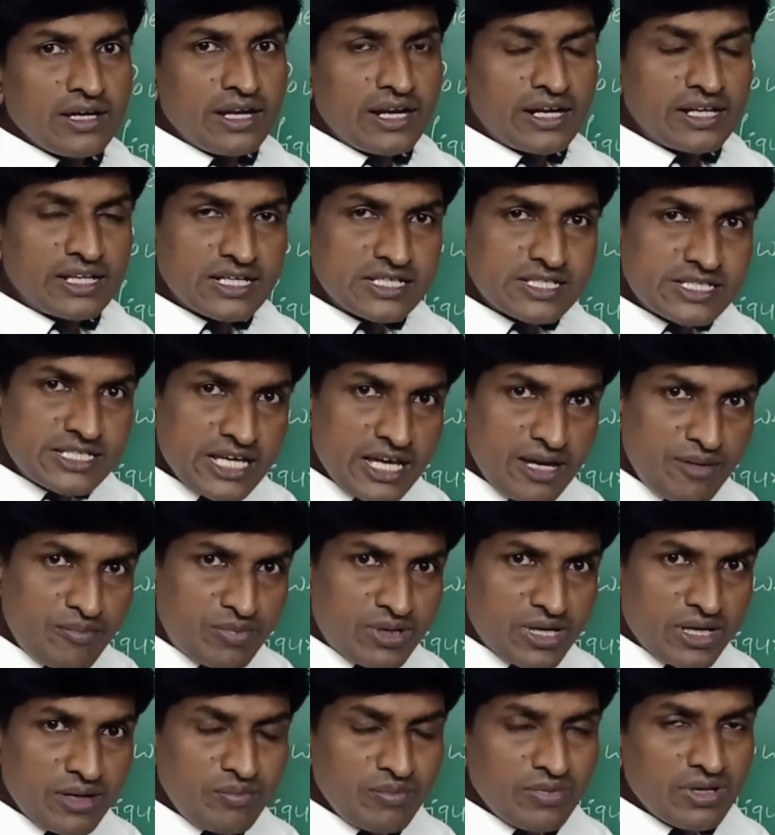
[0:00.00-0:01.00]
At the same
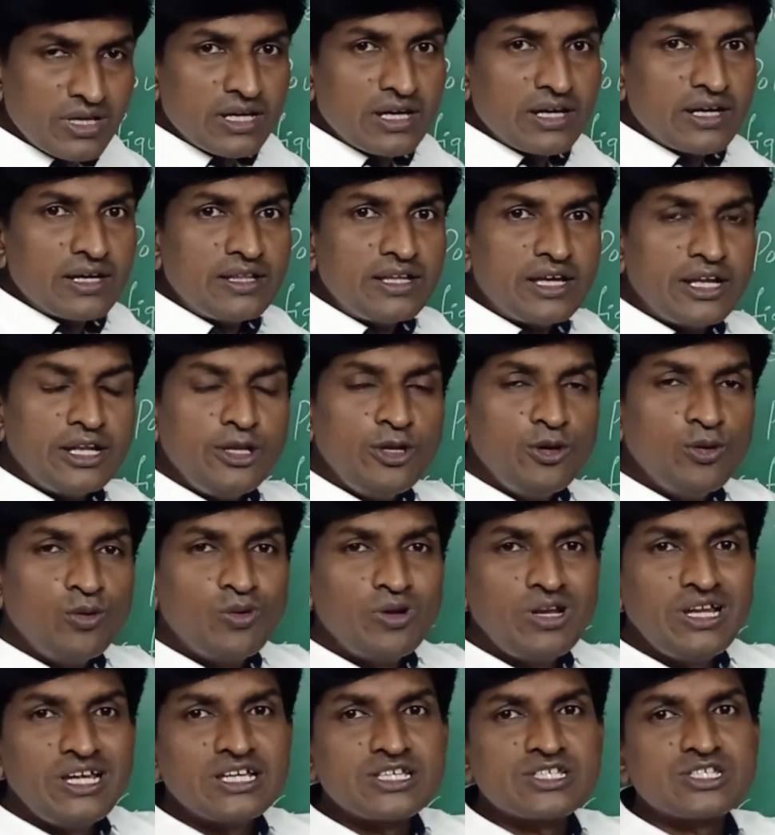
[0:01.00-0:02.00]
time, the
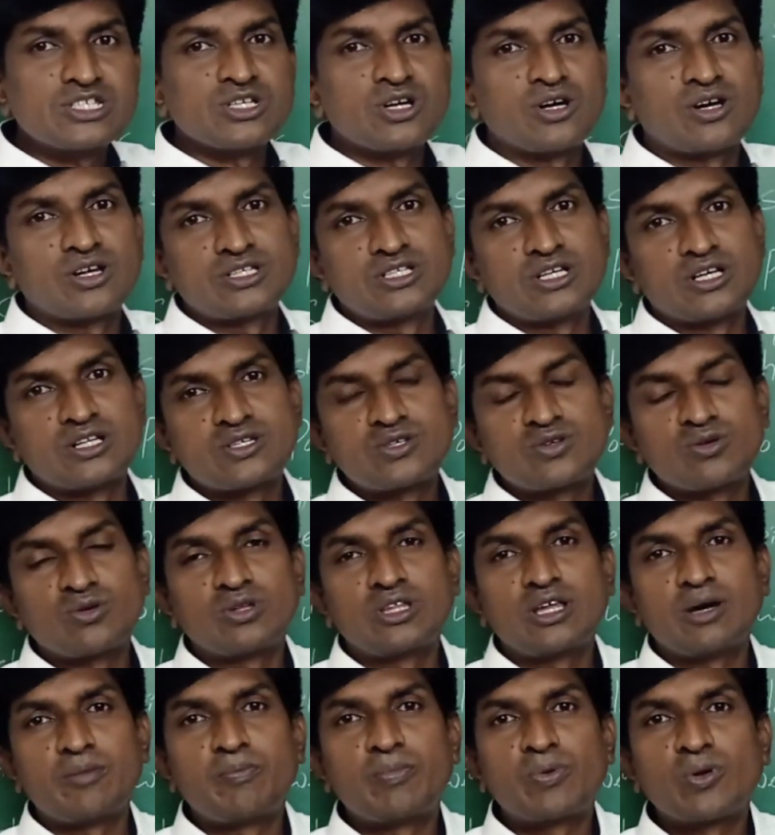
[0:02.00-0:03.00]
nucleus charge also,
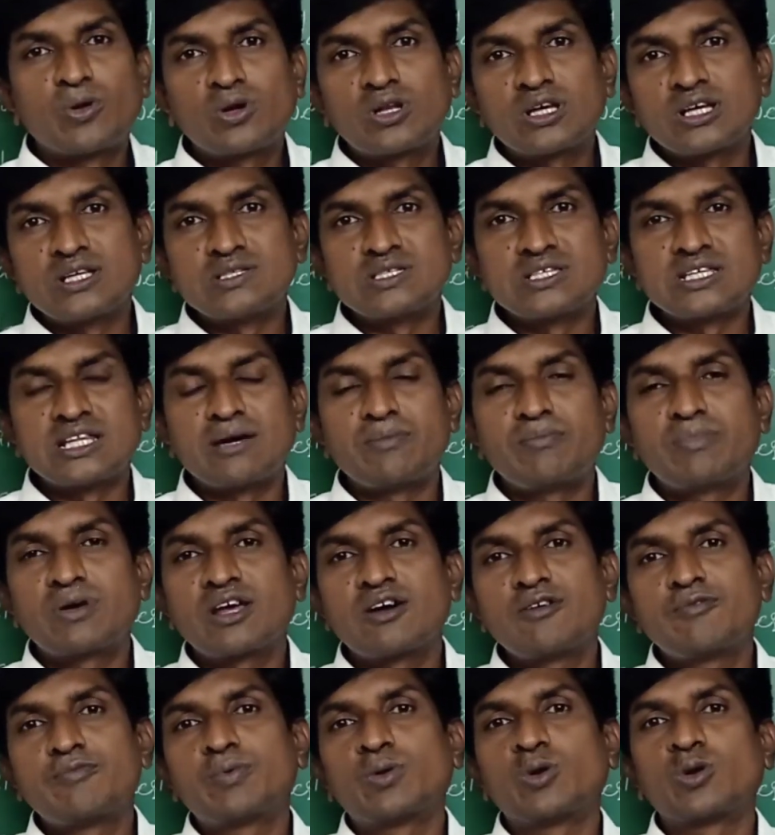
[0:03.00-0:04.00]
the protons, number
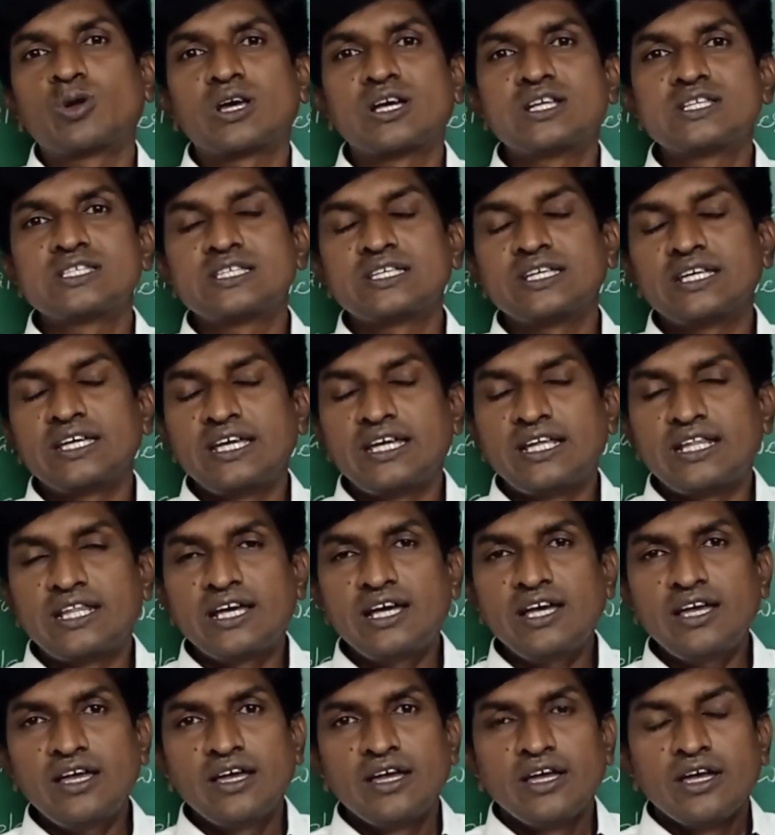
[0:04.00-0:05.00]
of protons in
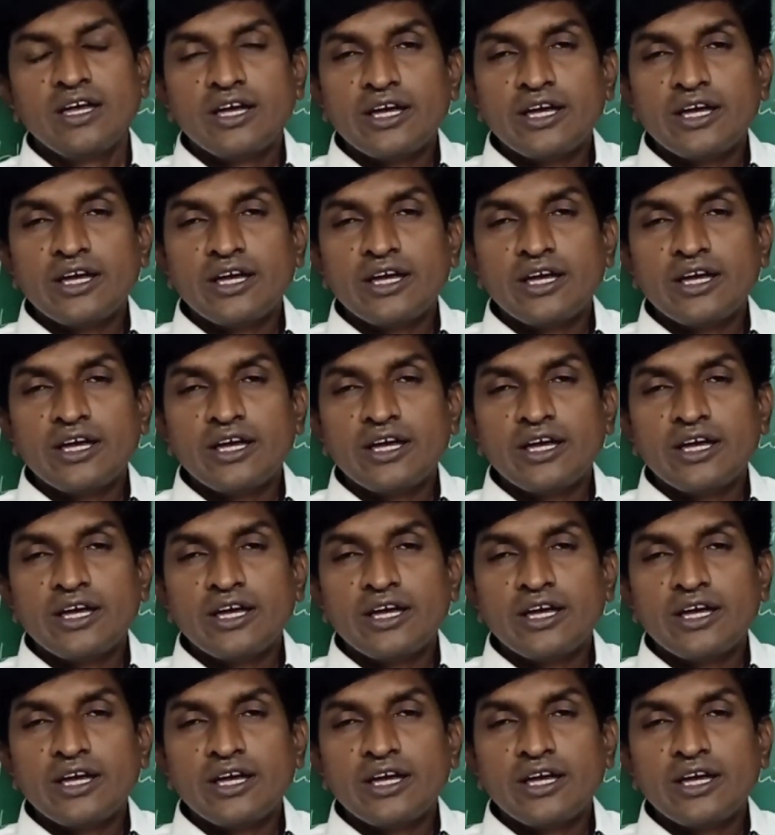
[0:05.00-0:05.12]
the